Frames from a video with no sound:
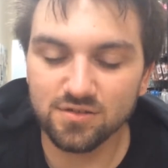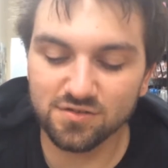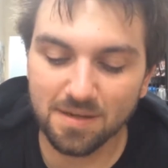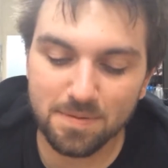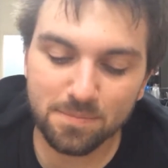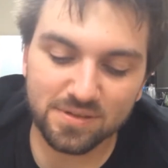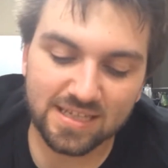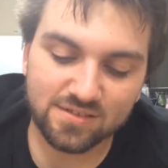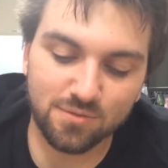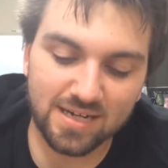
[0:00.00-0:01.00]
So some people
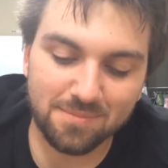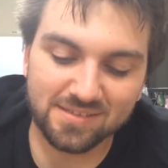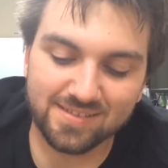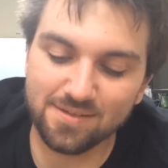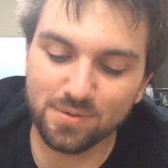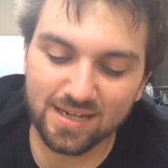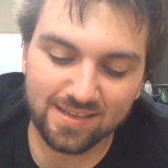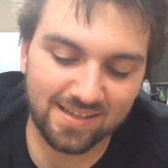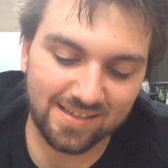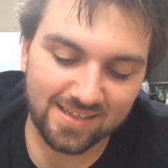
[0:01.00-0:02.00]
think to run MST, but I
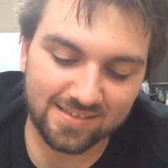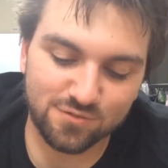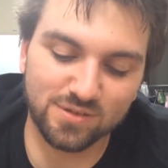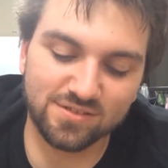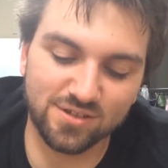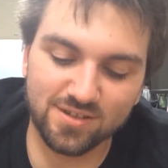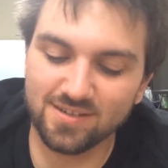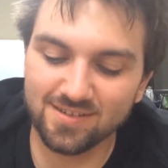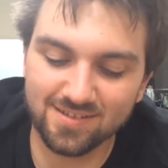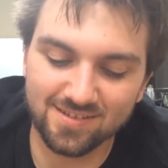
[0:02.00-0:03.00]
think like
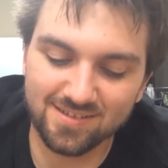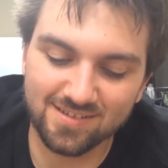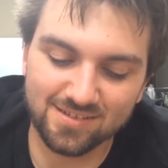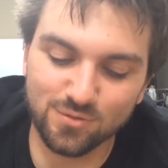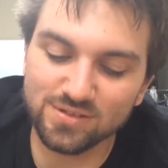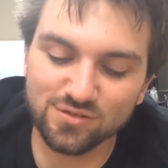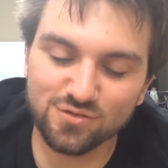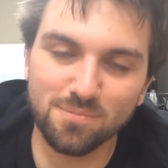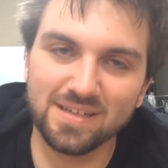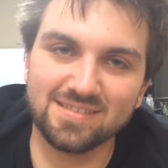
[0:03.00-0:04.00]
Twister's
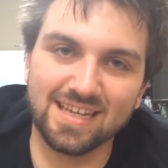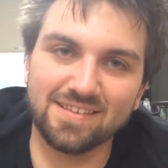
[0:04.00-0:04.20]
too busted.